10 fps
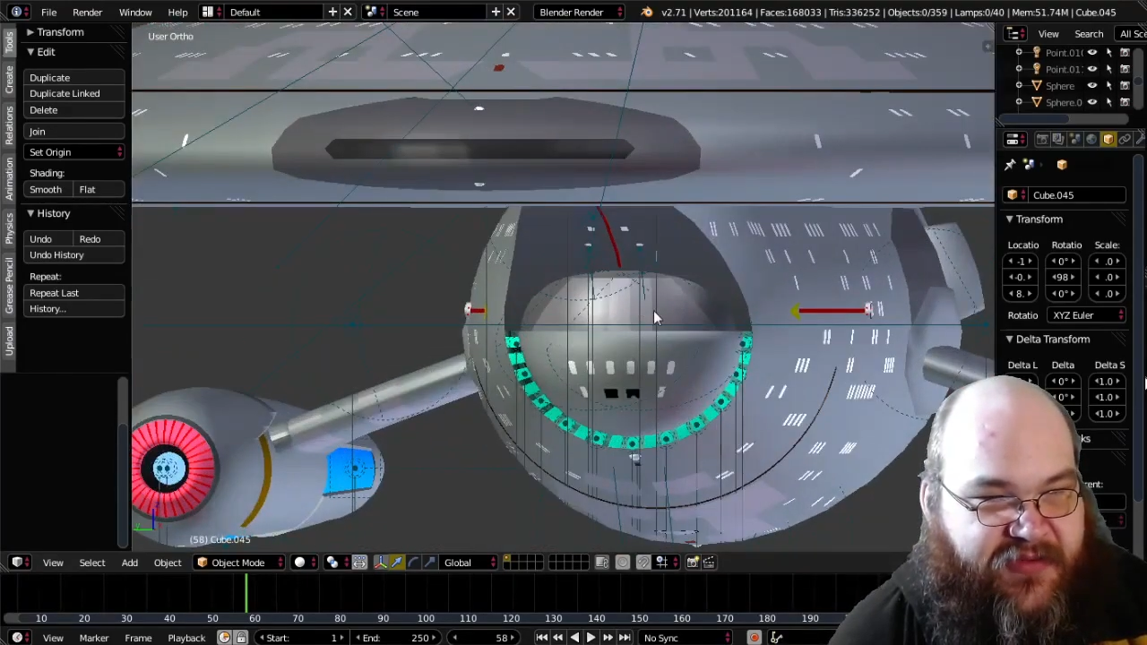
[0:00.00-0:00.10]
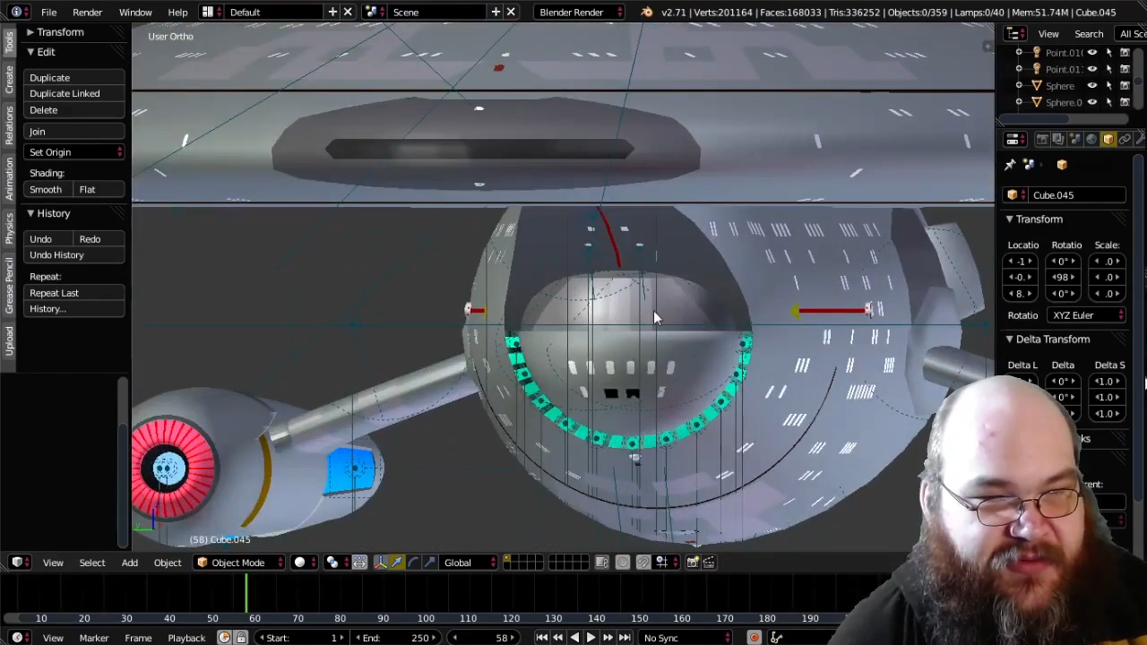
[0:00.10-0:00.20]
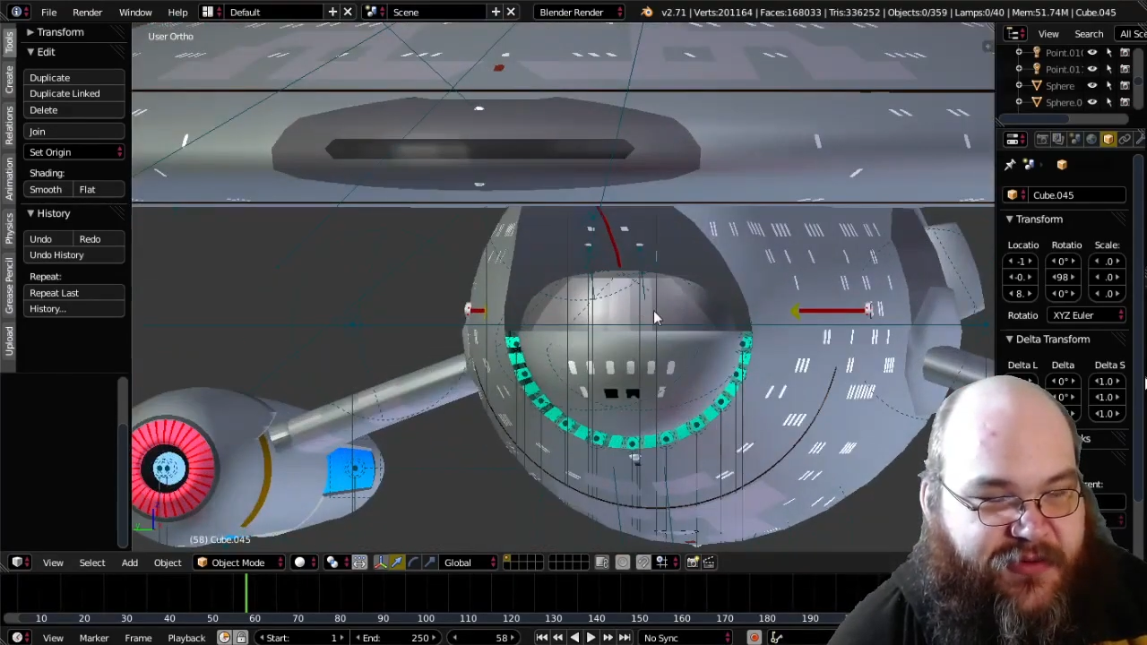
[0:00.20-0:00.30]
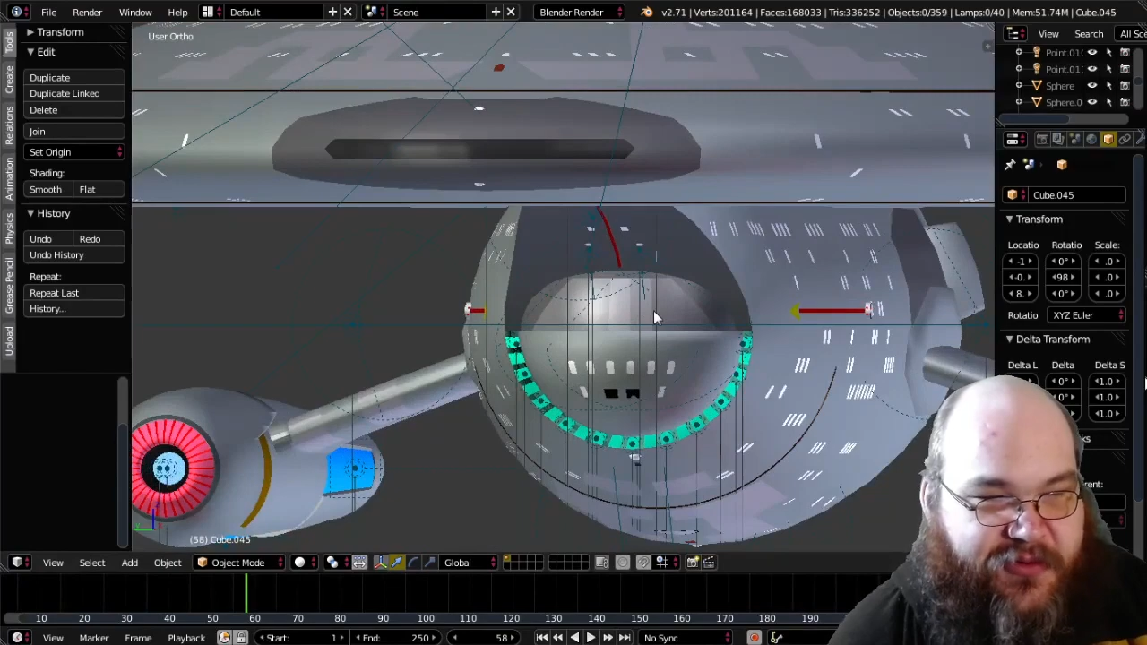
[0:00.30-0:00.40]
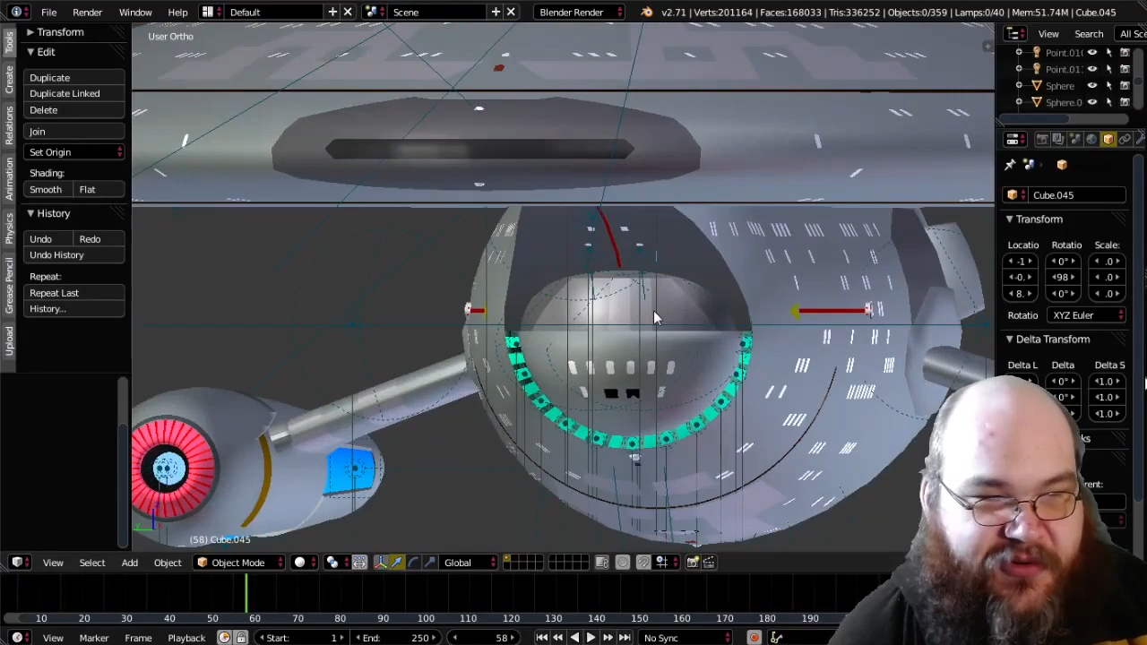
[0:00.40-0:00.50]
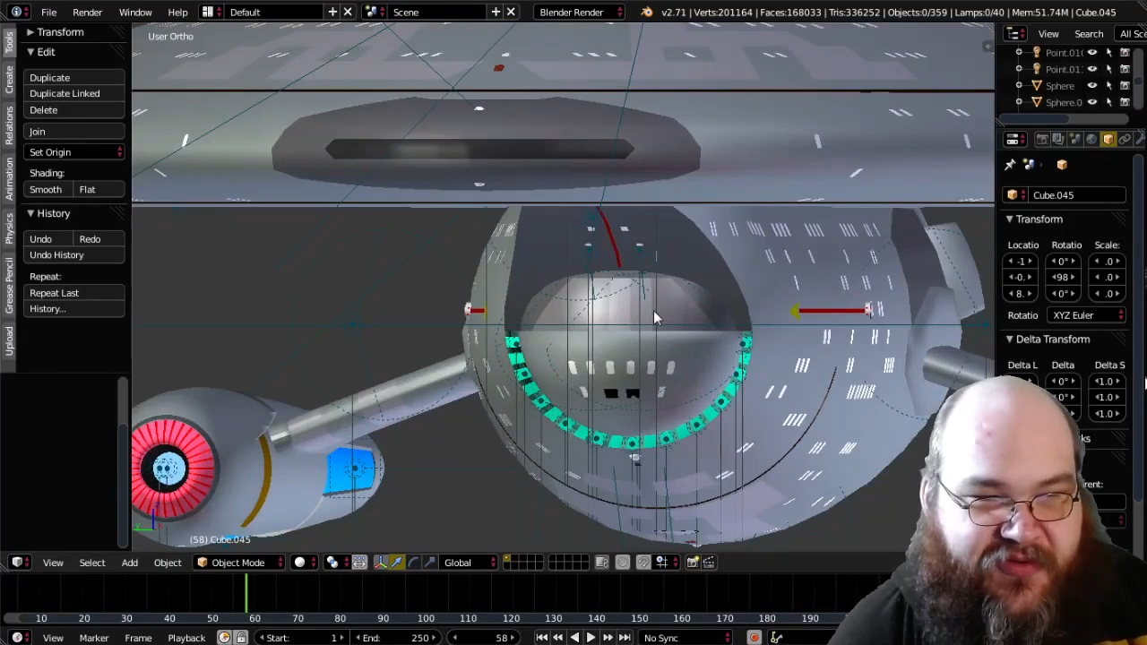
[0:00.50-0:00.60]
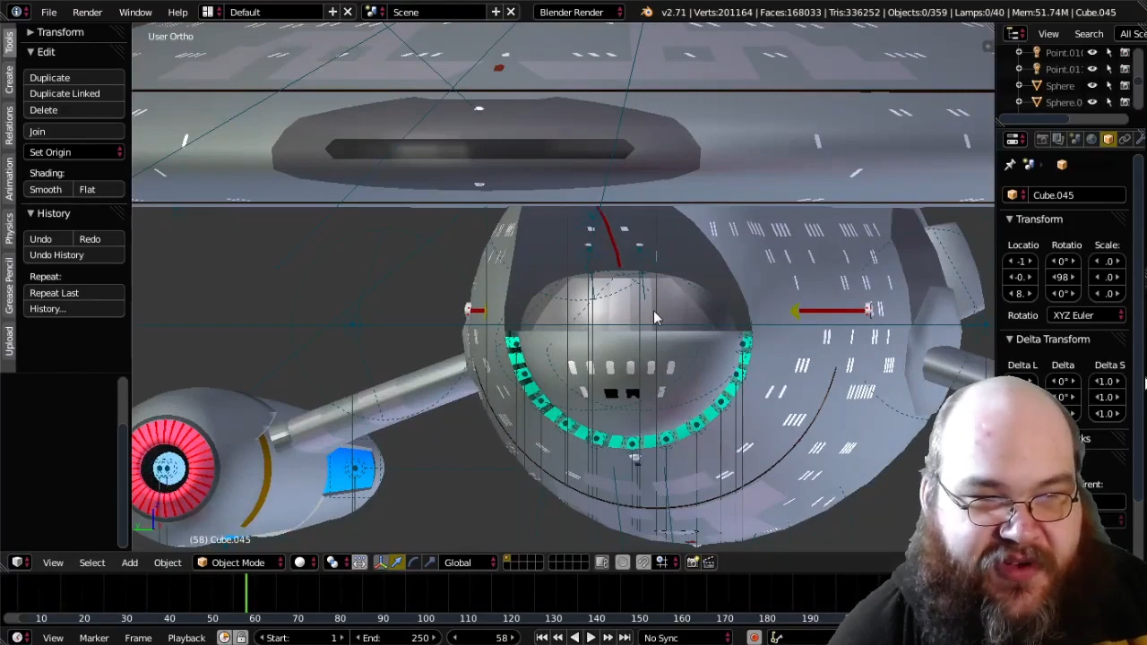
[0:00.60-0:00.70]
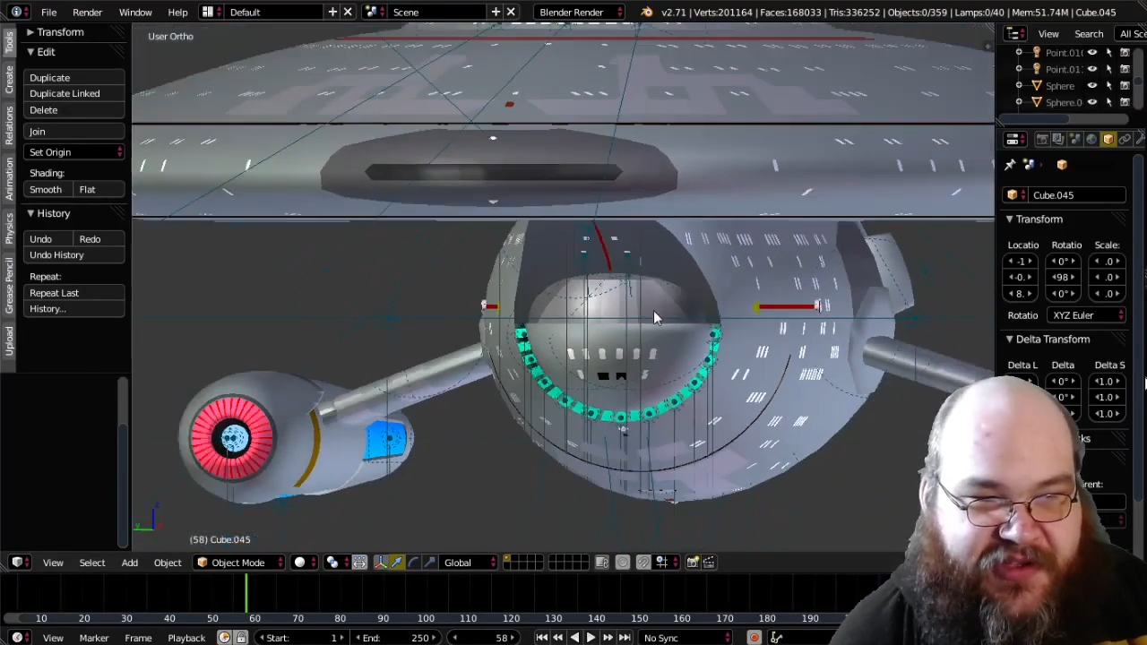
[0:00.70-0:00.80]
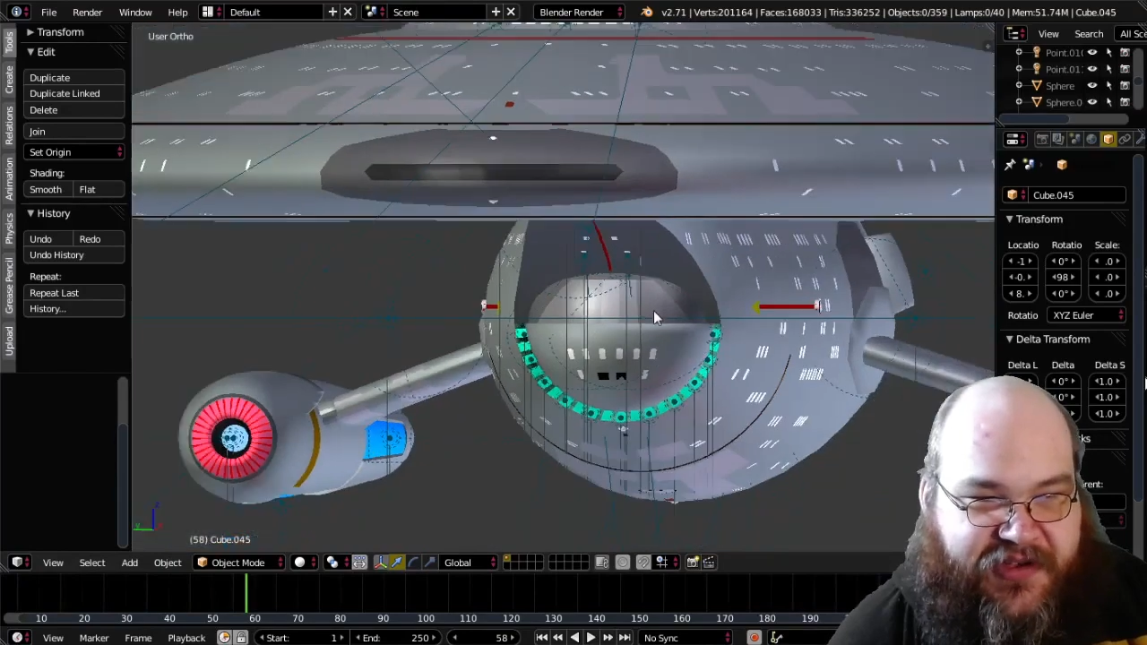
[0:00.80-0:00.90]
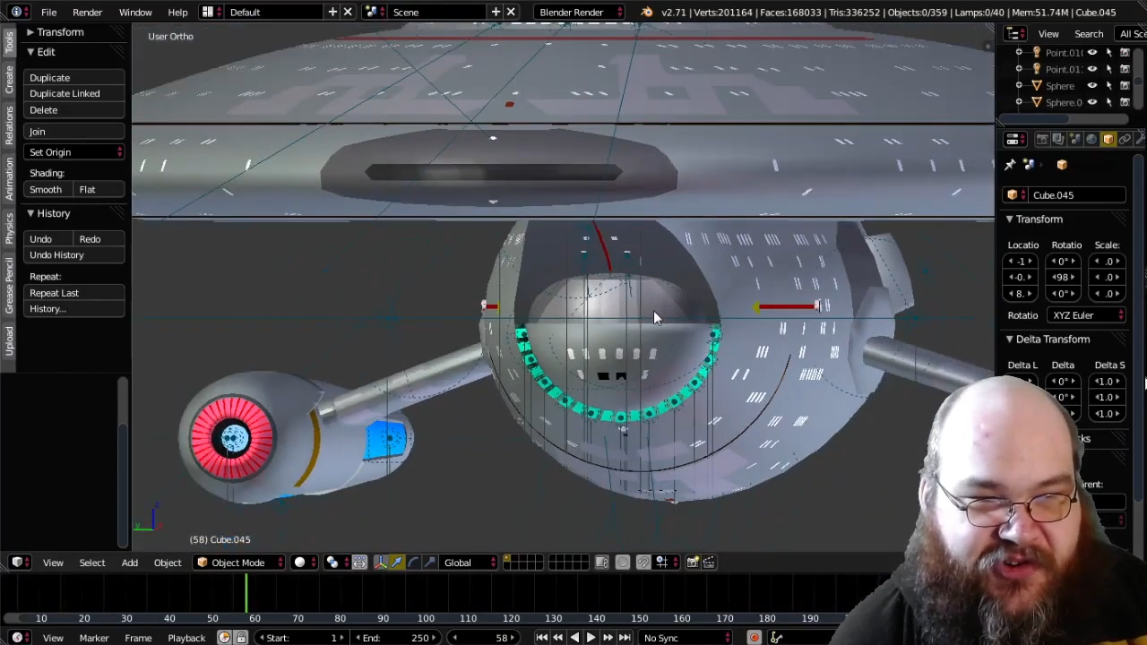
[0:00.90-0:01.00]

forward-facing